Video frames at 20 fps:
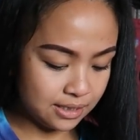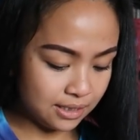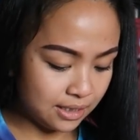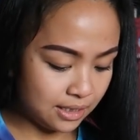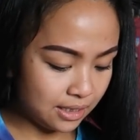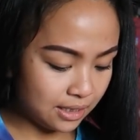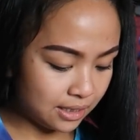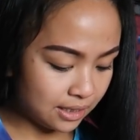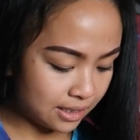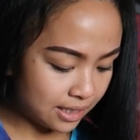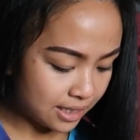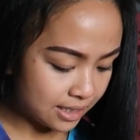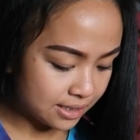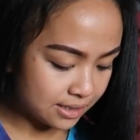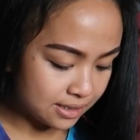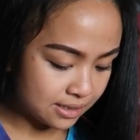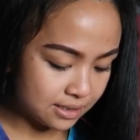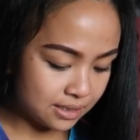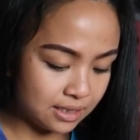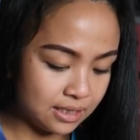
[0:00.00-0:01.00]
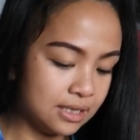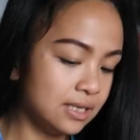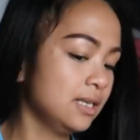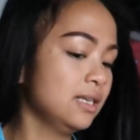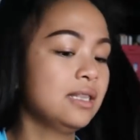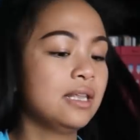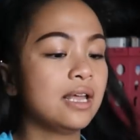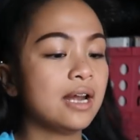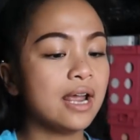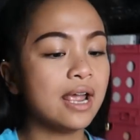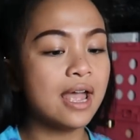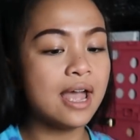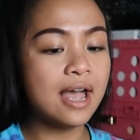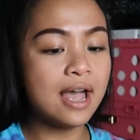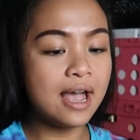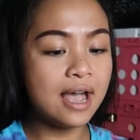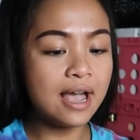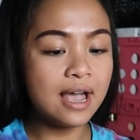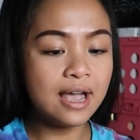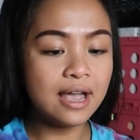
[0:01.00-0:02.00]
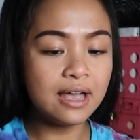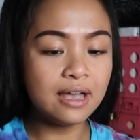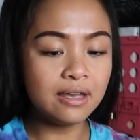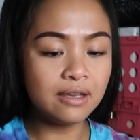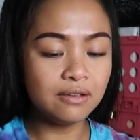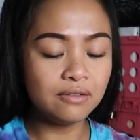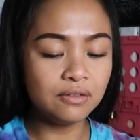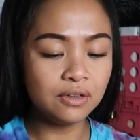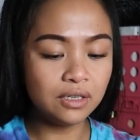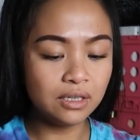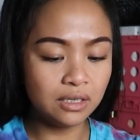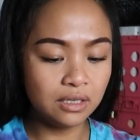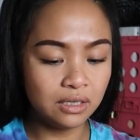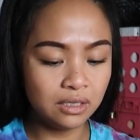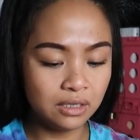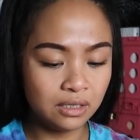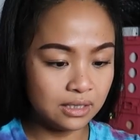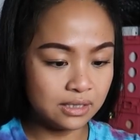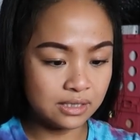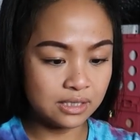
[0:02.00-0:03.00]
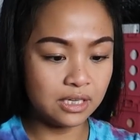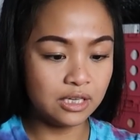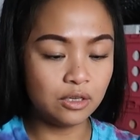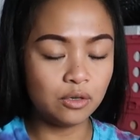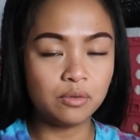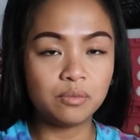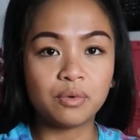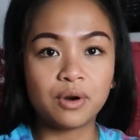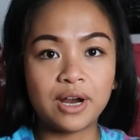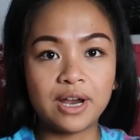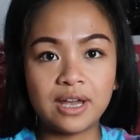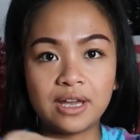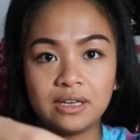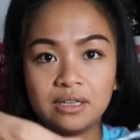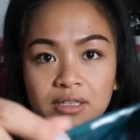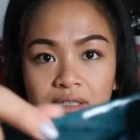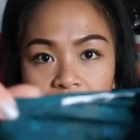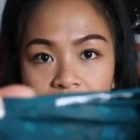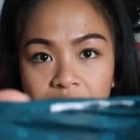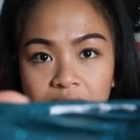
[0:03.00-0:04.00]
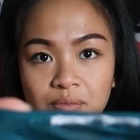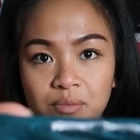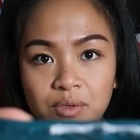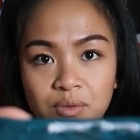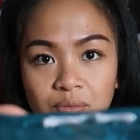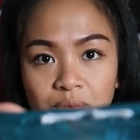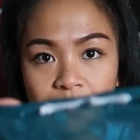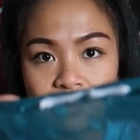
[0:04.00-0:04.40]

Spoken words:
The next thing that I have is Eno brand. Someone